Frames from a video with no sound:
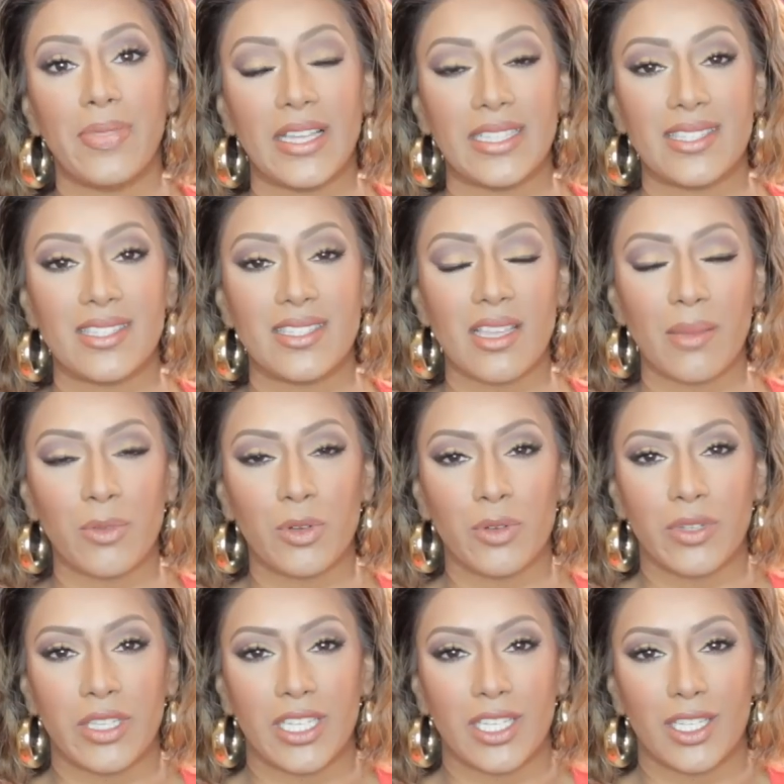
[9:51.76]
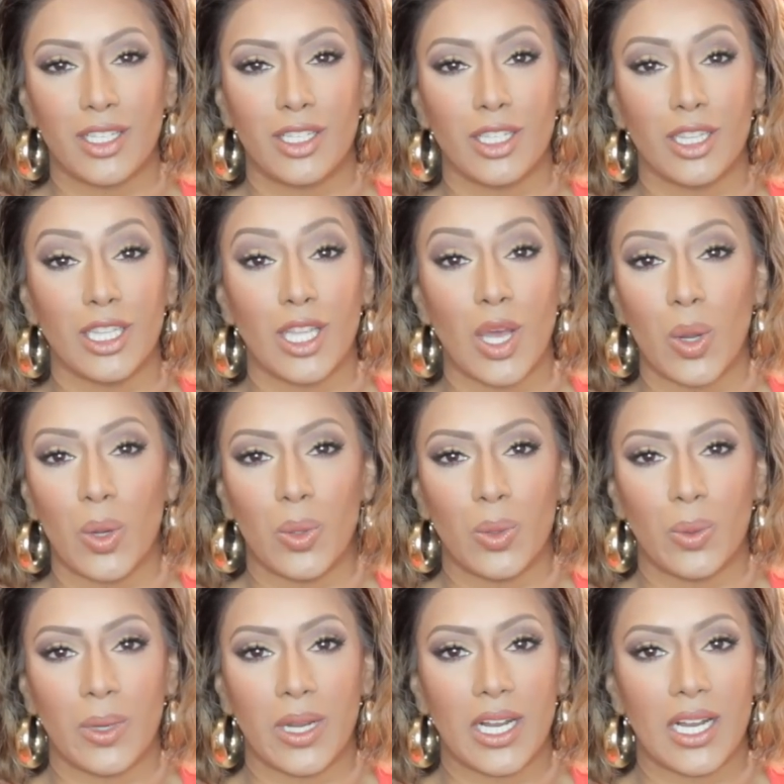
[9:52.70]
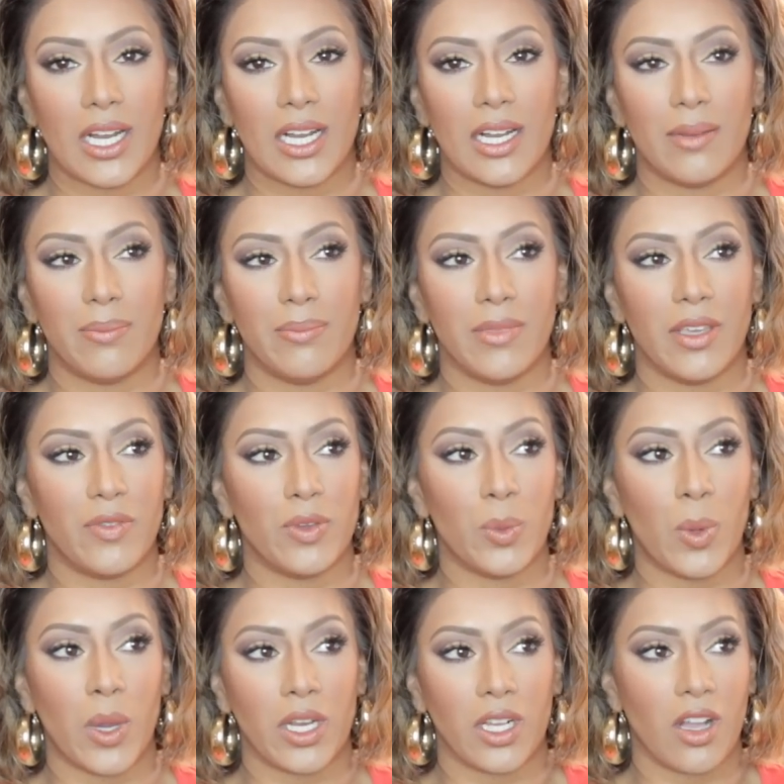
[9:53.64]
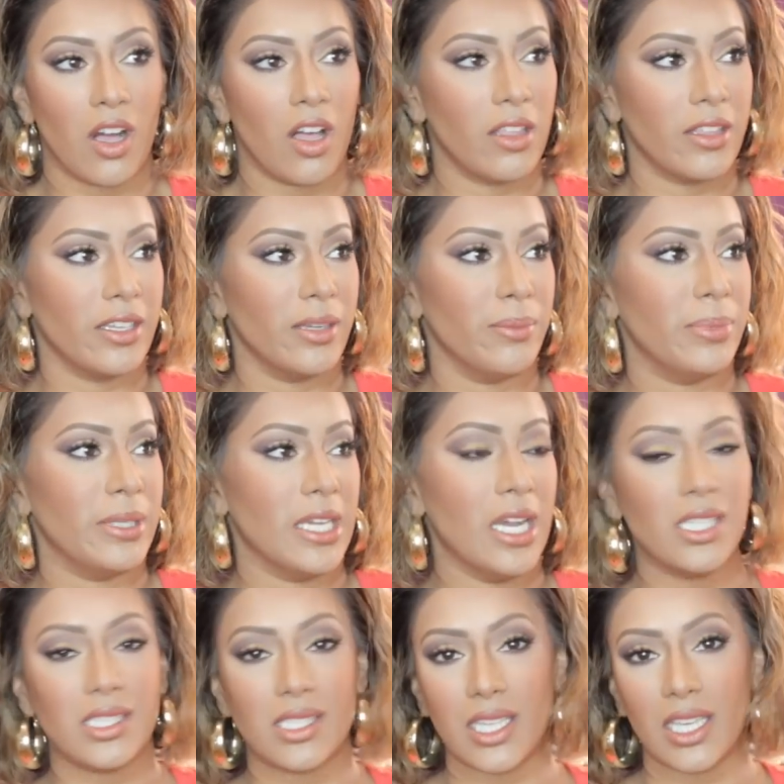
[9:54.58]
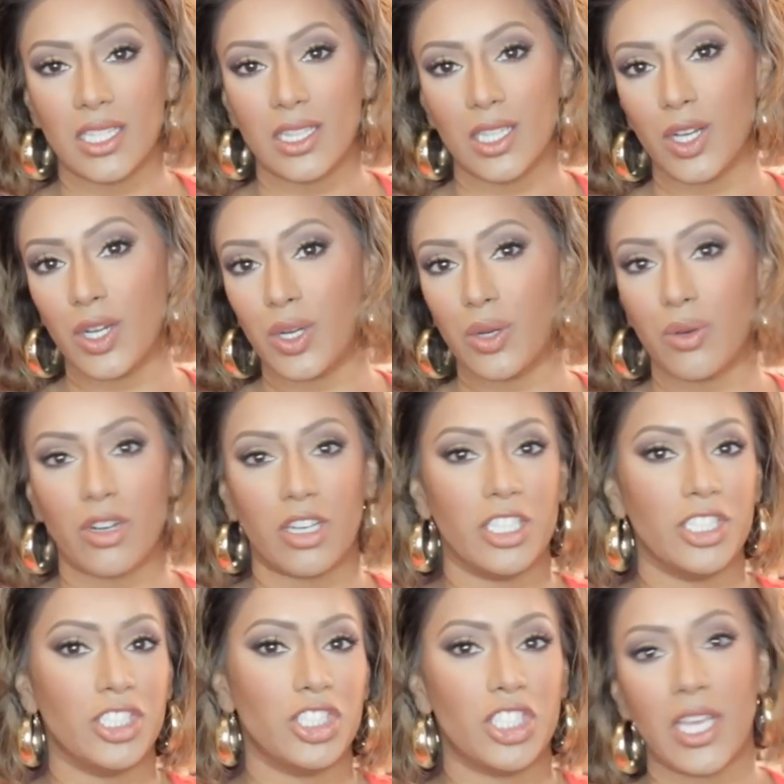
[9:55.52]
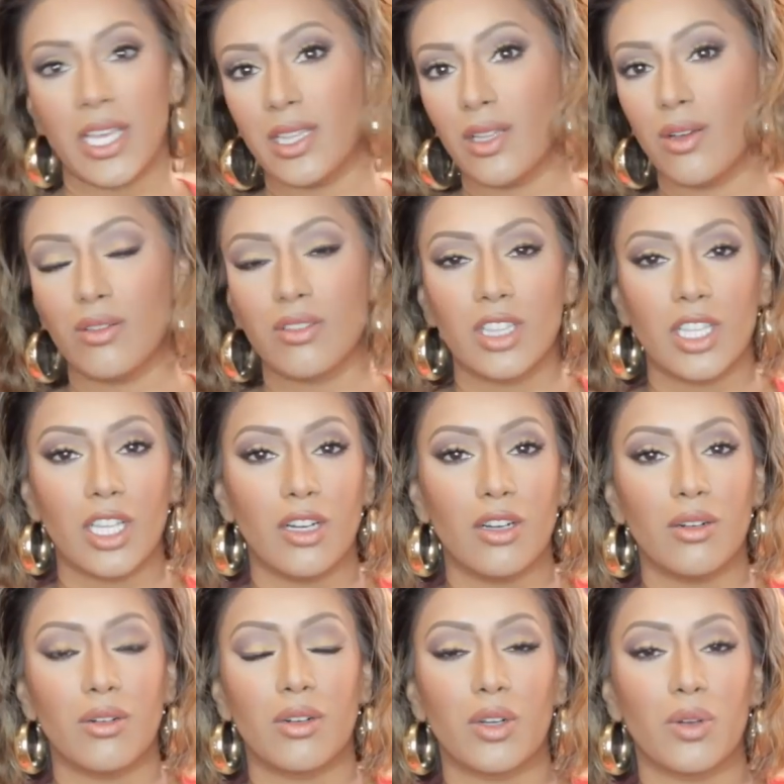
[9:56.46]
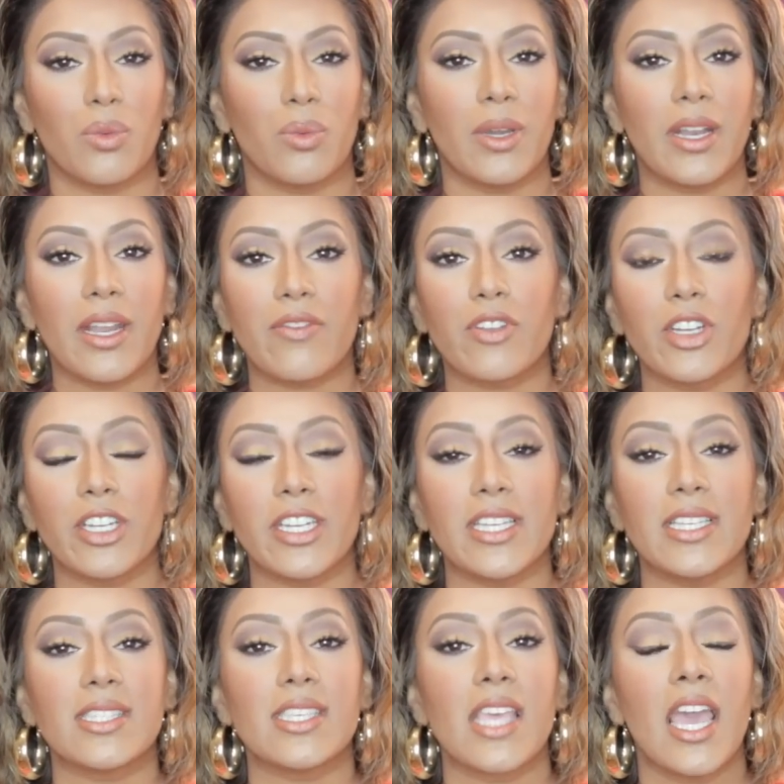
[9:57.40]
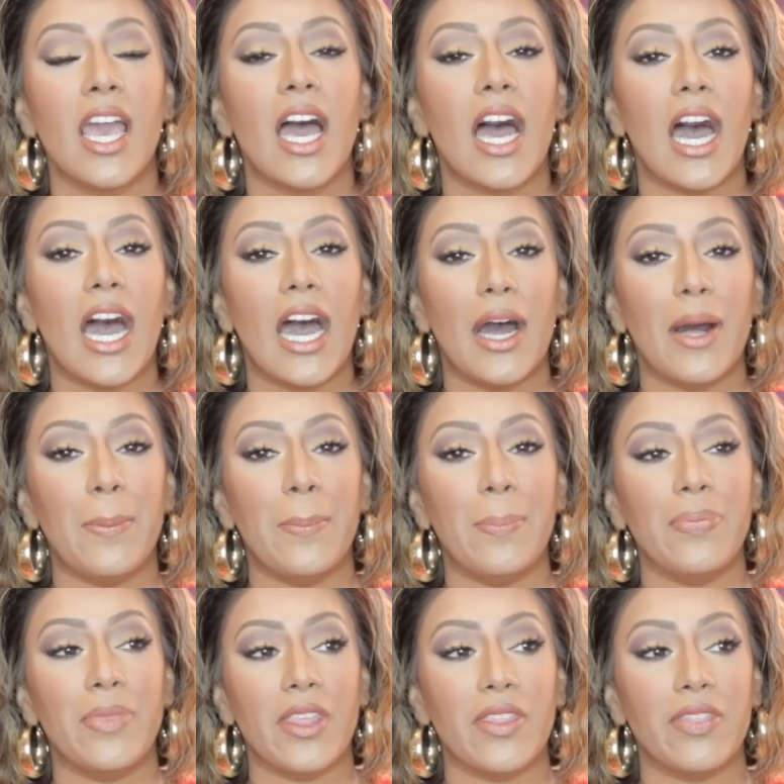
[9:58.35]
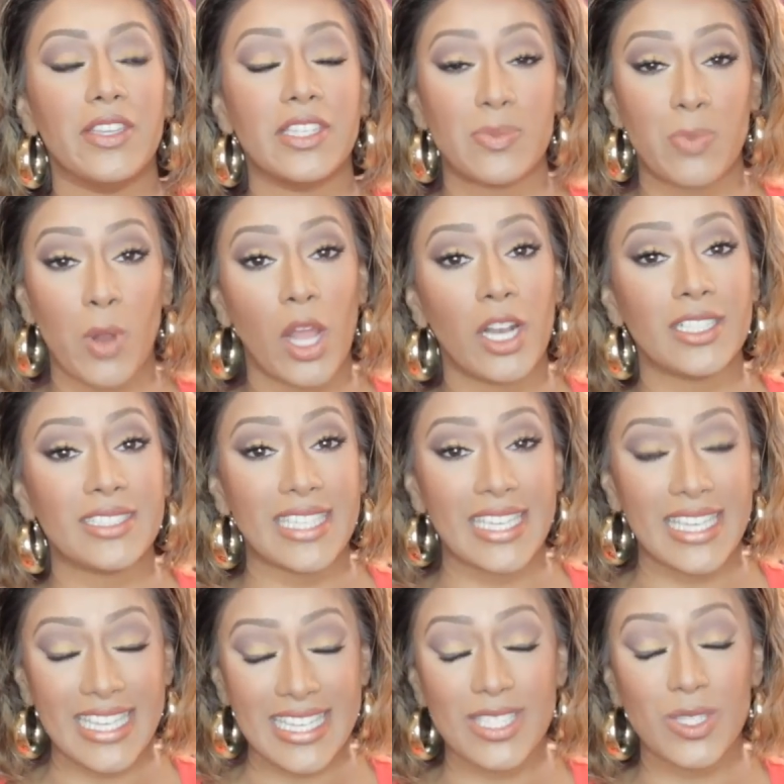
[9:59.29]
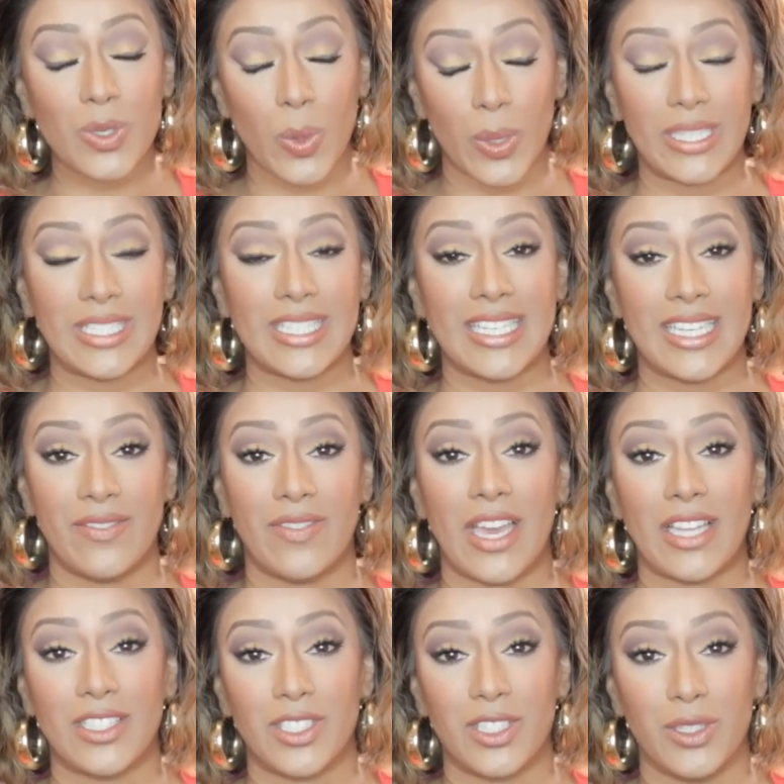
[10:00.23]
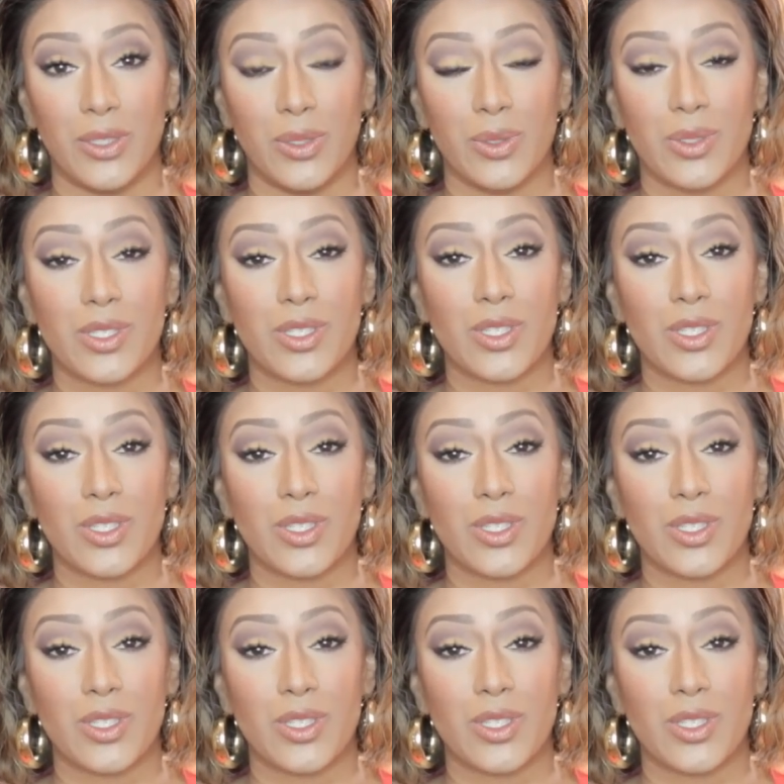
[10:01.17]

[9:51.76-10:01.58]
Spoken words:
that summery glow, if you want to call it a Beyonce glow or a J-Lo glow or whatever it is. this product is going to give that to you.